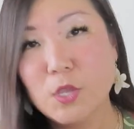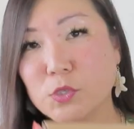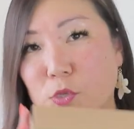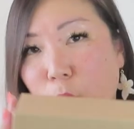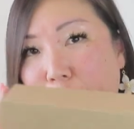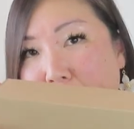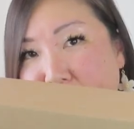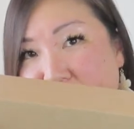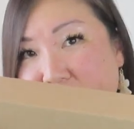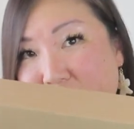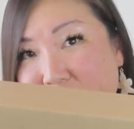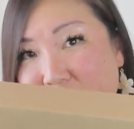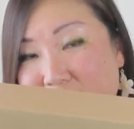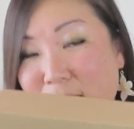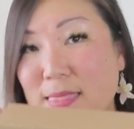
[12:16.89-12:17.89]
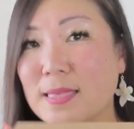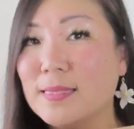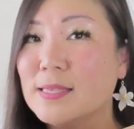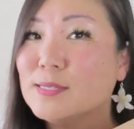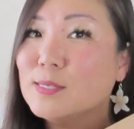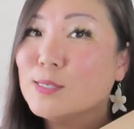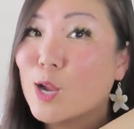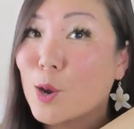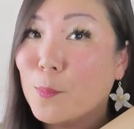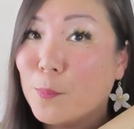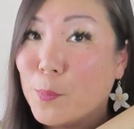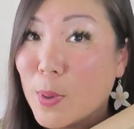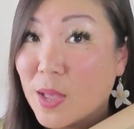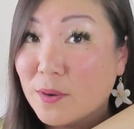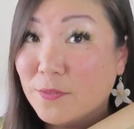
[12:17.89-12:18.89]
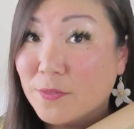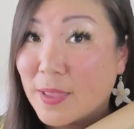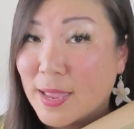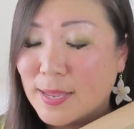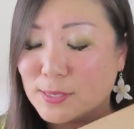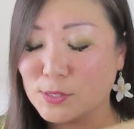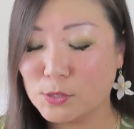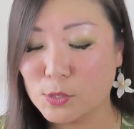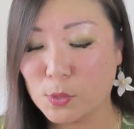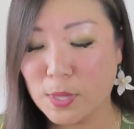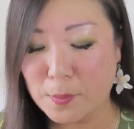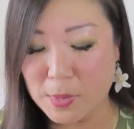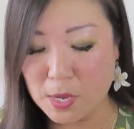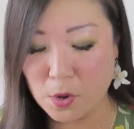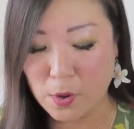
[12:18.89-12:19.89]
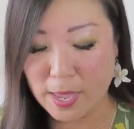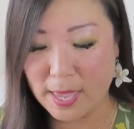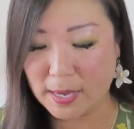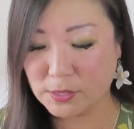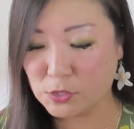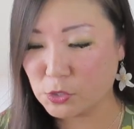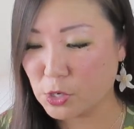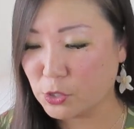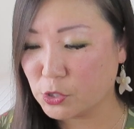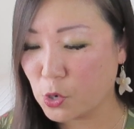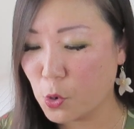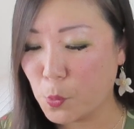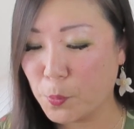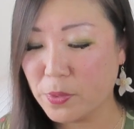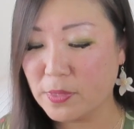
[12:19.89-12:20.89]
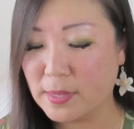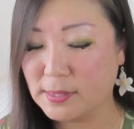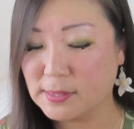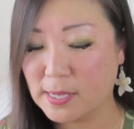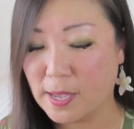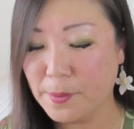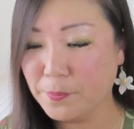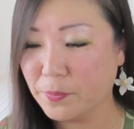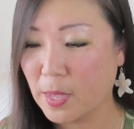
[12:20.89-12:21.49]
So I'm thinking that this is our bud vase. So let me go ahead and start to open this up.